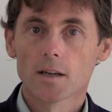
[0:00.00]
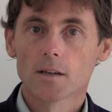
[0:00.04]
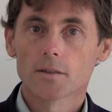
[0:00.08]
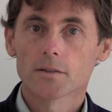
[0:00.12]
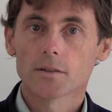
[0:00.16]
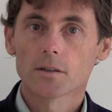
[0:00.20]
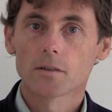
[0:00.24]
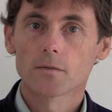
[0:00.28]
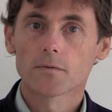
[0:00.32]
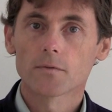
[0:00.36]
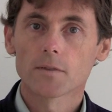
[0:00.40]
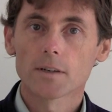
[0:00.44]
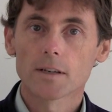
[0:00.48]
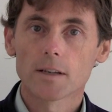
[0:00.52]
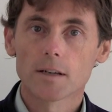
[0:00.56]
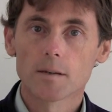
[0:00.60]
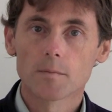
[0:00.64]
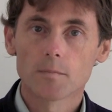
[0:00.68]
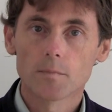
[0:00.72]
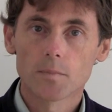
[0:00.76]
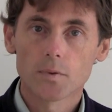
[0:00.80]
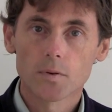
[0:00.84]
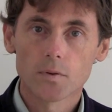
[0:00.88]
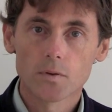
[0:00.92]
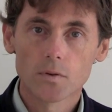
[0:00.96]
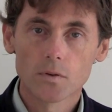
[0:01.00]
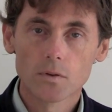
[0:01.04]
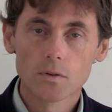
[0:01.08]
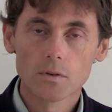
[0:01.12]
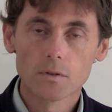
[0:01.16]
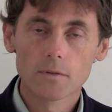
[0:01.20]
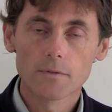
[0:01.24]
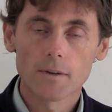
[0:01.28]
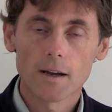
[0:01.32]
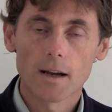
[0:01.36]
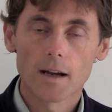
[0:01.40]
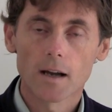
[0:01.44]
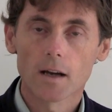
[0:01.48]
So if we
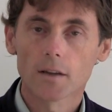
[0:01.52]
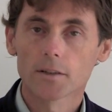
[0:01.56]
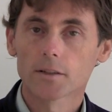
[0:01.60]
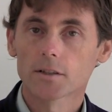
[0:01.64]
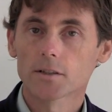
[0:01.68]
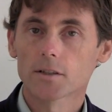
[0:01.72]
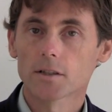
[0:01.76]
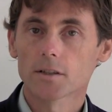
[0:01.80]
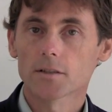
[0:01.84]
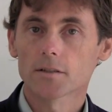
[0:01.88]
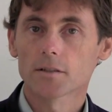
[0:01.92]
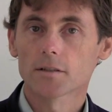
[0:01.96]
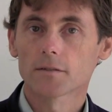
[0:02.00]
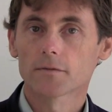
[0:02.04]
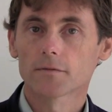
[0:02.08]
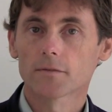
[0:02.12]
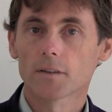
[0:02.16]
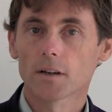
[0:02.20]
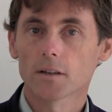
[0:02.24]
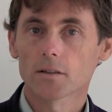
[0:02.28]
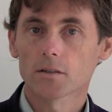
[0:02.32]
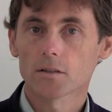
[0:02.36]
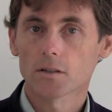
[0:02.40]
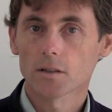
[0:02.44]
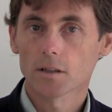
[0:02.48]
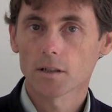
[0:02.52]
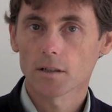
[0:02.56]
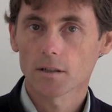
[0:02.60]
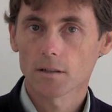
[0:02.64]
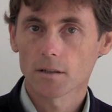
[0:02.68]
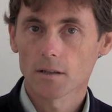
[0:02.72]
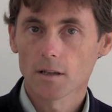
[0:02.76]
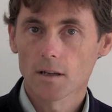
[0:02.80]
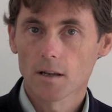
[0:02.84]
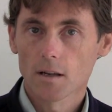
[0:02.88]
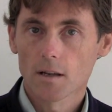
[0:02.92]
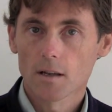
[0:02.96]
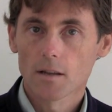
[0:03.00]
improve our digestive functioning,
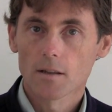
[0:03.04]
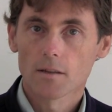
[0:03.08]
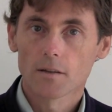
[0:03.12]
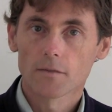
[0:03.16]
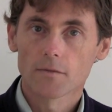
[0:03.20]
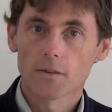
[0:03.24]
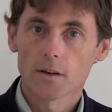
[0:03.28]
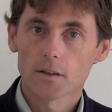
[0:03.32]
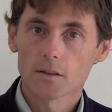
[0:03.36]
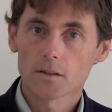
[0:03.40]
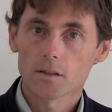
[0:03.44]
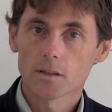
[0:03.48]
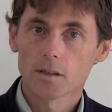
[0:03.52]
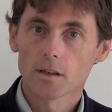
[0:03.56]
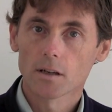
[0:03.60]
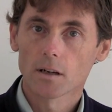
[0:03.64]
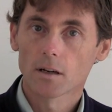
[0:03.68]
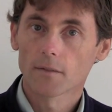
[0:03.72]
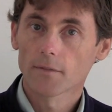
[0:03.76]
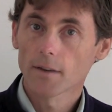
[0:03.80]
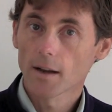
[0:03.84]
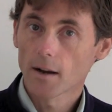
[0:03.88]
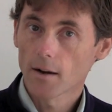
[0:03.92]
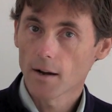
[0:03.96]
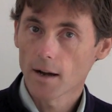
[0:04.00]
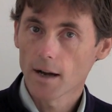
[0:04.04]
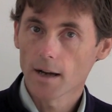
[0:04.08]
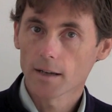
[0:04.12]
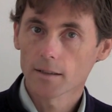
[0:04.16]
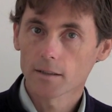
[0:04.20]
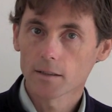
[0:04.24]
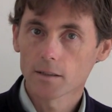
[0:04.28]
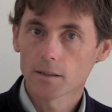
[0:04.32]
functioning of our